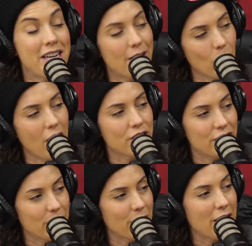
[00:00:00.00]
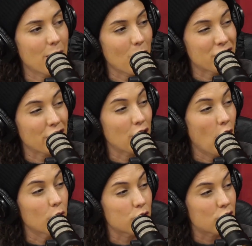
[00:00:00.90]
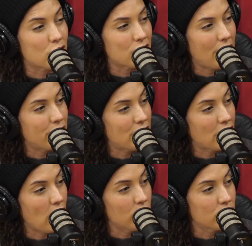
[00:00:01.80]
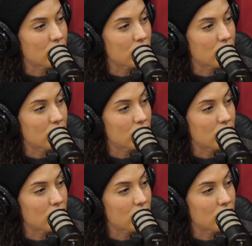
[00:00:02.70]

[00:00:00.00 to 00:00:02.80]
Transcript: didn't watch it. We ended up watching Ghosts. Have you seen Ghosts?